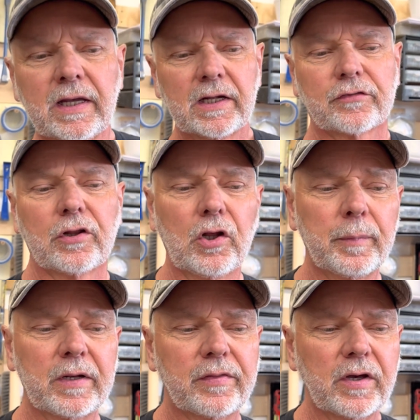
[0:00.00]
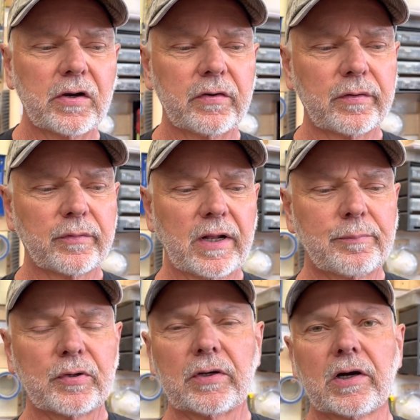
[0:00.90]
it's a little bit thicker than what I
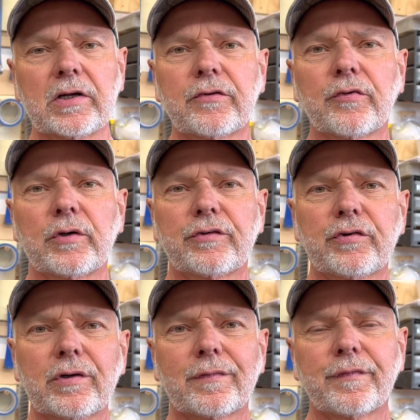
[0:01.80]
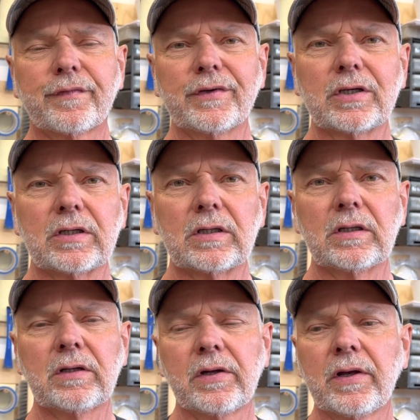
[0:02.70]
put on, so it should fill